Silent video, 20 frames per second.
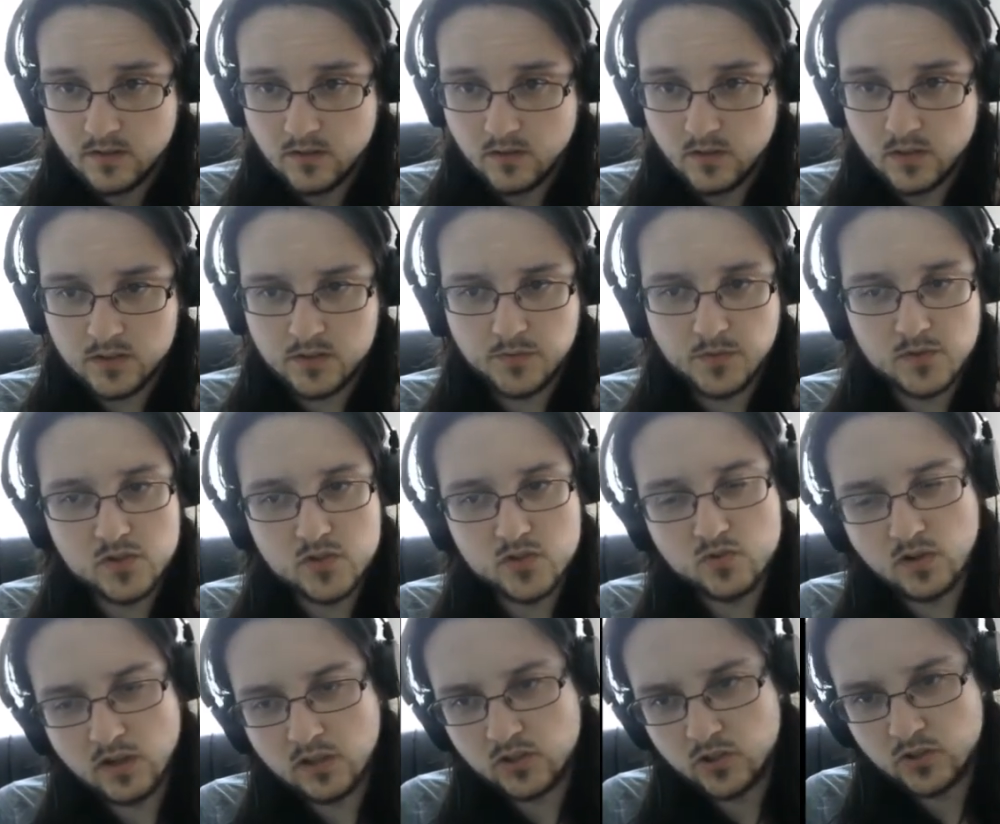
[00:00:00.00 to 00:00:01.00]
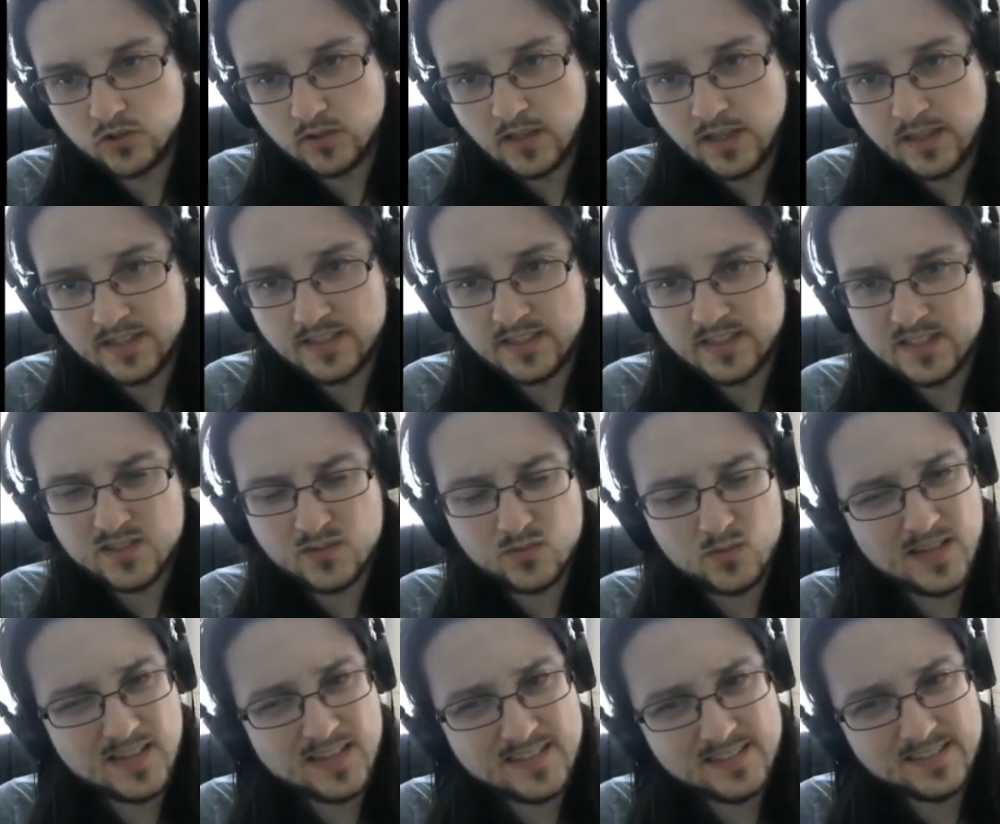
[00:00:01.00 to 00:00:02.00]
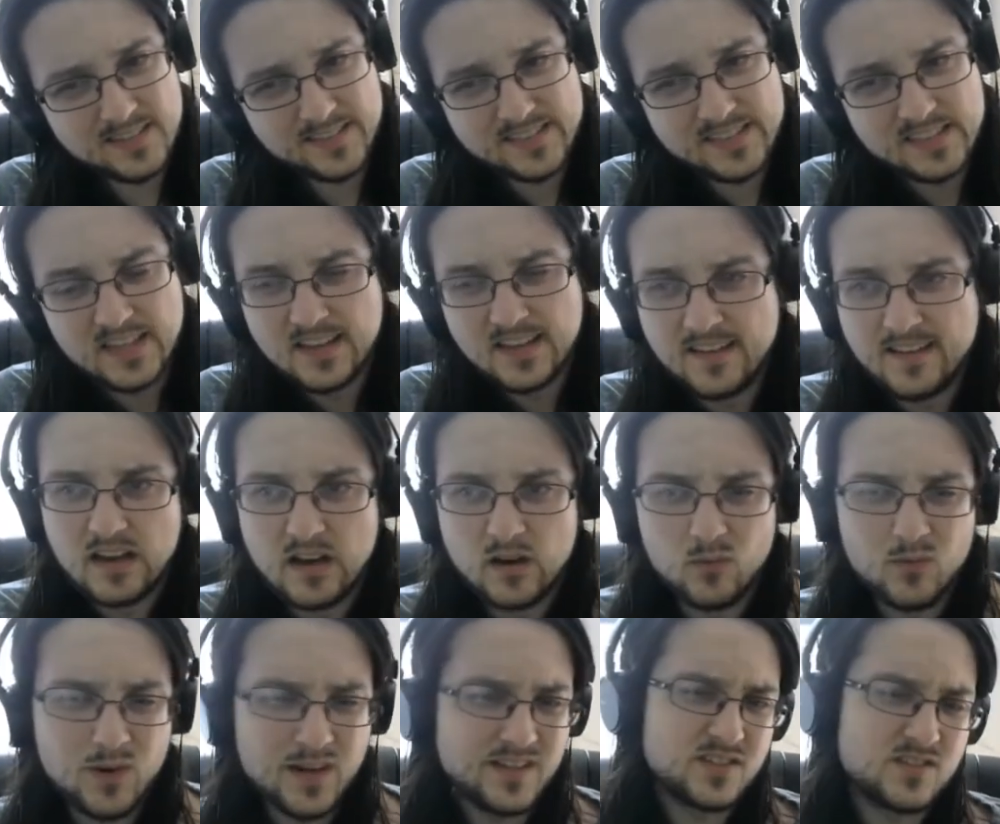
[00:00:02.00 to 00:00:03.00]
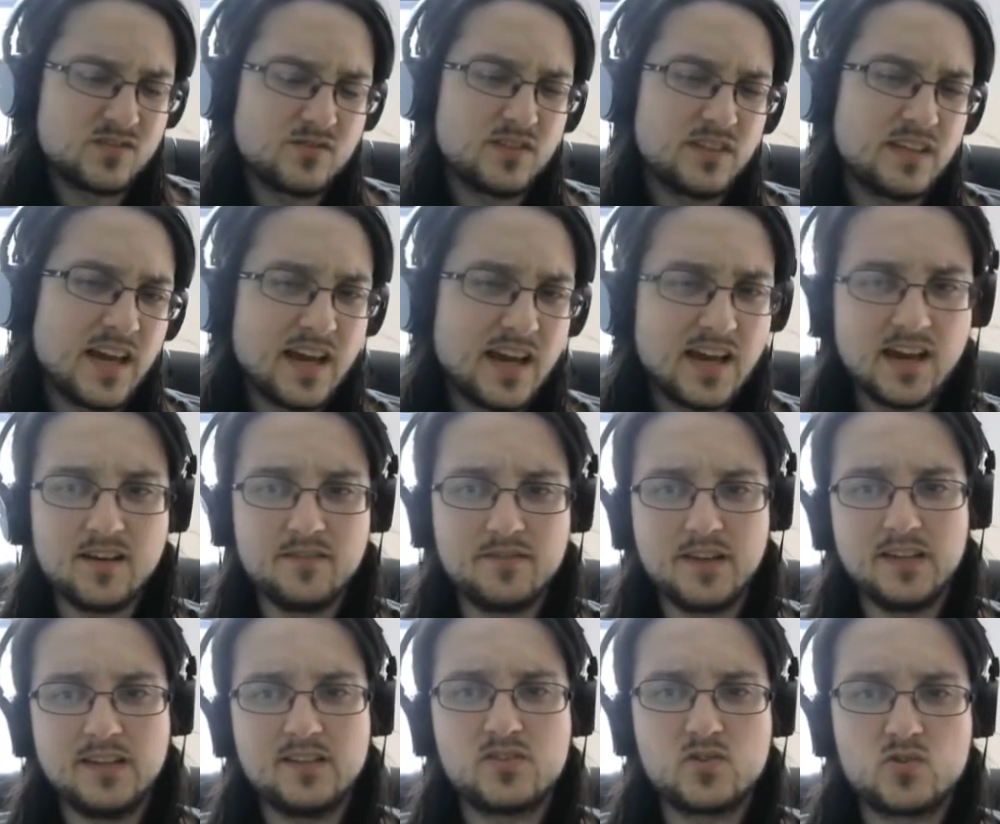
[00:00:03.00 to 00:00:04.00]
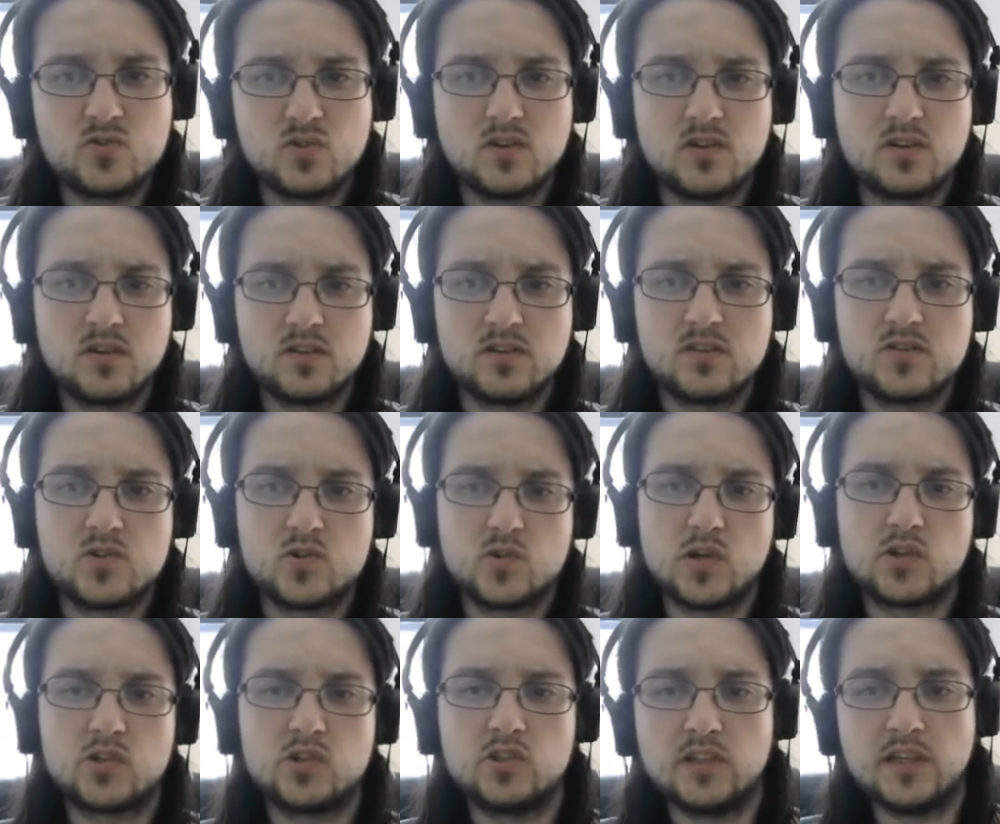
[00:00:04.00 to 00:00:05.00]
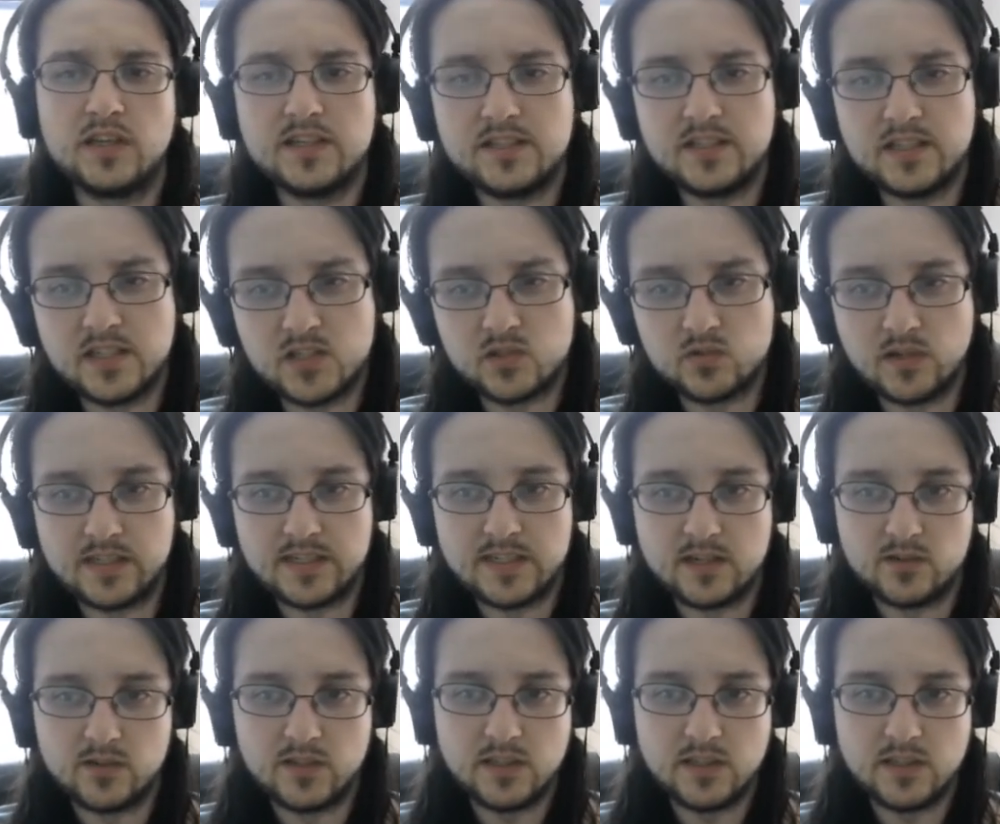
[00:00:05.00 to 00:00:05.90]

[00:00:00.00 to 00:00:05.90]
looked for structural ideas. Well, white doesn't really have any strong structural ideas right now.